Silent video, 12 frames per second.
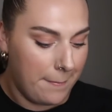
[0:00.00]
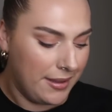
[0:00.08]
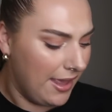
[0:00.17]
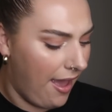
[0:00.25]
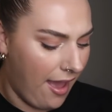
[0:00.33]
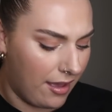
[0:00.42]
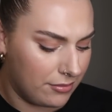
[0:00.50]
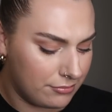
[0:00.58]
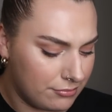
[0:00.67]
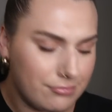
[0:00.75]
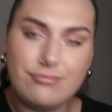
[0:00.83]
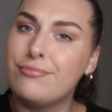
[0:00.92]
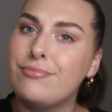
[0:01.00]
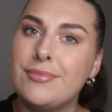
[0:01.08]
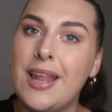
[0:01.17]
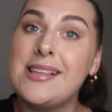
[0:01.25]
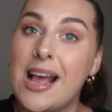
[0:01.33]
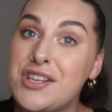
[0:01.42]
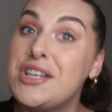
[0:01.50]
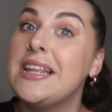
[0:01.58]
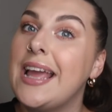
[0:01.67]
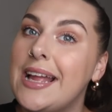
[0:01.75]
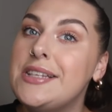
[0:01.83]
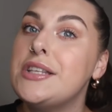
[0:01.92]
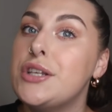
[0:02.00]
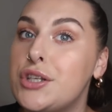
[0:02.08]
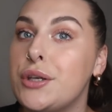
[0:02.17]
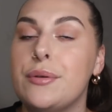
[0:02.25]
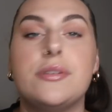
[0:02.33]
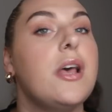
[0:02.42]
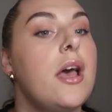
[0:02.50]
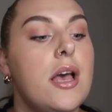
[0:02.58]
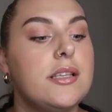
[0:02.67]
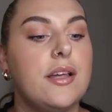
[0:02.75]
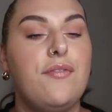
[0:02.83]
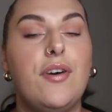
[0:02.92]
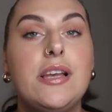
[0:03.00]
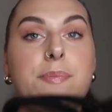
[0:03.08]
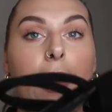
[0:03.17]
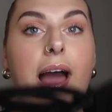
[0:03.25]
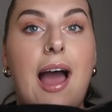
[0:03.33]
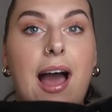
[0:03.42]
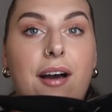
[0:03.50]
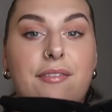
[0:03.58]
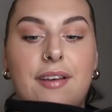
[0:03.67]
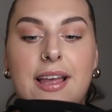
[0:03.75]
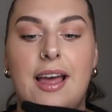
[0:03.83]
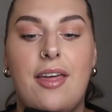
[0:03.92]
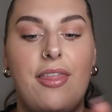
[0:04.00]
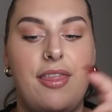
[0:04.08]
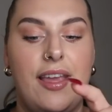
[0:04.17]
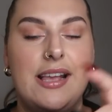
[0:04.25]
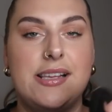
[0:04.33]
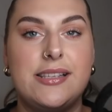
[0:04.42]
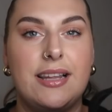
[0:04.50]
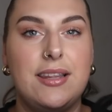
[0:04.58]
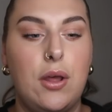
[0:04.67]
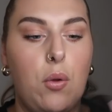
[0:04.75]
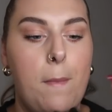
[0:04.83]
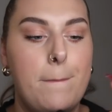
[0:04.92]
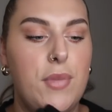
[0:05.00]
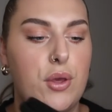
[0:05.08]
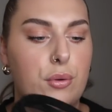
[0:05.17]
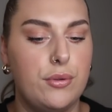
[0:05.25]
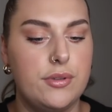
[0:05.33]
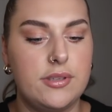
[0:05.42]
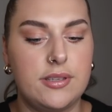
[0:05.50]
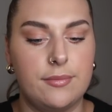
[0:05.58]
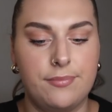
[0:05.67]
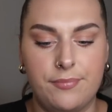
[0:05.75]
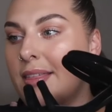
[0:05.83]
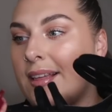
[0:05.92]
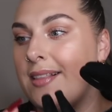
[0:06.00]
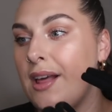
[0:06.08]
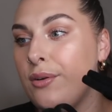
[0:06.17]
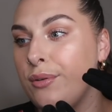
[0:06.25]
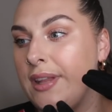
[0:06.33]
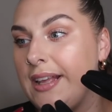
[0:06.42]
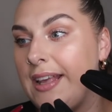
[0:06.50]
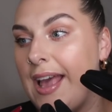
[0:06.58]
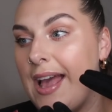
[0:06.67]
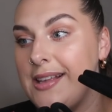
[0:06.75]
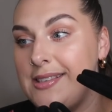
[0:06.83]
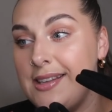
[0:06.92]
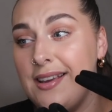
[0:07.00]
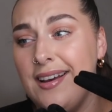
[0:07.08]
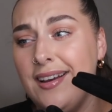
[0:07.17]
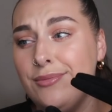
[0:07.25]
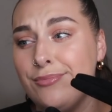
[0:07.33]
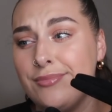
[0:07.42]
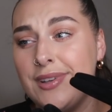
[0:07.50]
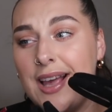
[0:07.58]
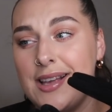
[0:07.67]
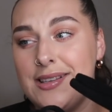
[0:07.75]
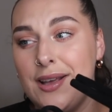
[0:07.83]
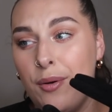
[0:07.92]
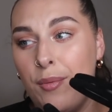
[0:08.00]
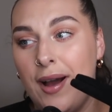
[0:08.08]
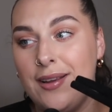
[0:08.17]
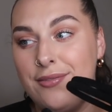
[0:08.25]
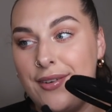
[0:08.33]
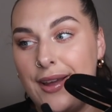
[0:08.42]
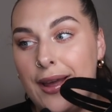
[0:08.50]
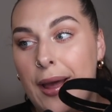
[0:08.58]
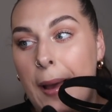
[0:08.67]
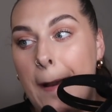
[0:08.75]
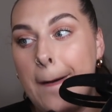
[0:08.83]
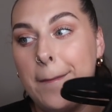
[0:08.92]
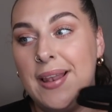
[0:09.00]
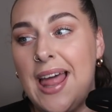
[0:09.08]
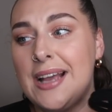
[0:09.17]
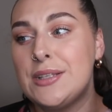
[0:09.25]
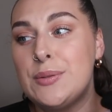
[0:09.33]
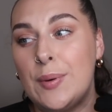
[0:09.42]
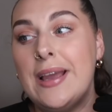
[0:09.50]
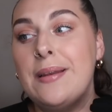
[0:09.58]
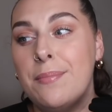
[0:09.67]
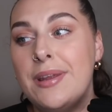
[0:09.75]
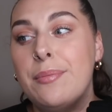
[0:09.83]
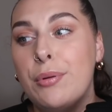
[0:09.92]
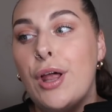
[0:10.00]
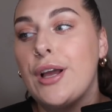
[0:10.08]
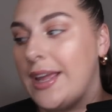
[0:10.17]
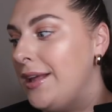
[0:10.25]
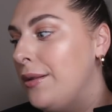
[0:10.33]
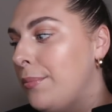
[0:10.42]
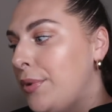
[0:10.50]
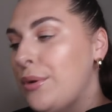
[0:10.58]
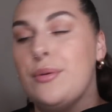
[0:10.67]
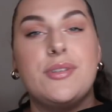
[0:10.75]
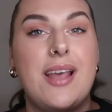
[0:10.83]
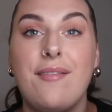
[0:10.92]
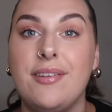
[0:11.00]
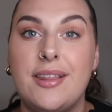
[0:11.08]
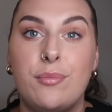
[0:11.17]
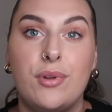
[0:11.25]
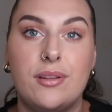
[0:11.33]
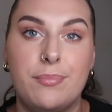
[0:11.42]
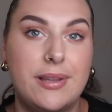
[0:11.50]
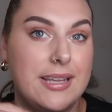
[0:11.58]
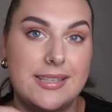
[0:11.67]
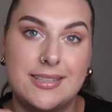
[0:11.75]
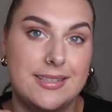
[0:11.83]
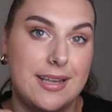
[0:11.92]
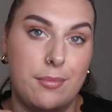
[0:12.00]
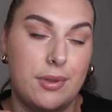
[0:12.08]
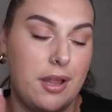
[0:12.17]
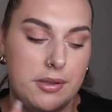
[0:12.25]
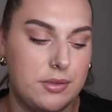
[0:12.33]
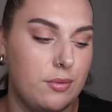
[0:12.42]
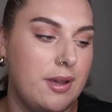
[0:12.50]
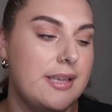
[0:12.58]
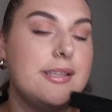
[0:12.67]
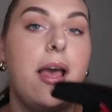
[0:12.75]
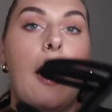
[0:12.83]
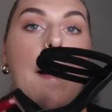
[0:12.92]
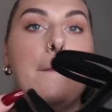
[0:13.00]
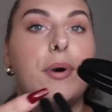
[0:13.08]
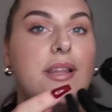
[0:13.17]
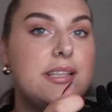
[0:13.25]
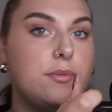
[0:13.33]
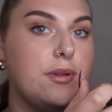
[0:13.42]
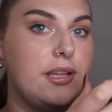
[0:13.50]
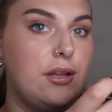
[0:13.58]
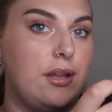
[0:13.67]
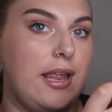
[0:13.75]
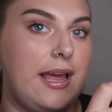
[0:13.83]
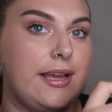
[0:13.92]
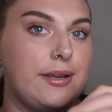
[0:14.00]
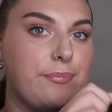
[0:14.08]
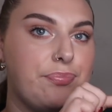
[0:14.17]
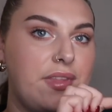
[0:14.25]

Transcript: But yeah, let's actually get into the shoes. So the first pair I have are these little mules. I think they're called the Kezia Kezia wide fit black suede mid-block heel mules. Everything will be listed down below as always, but this is what they look like.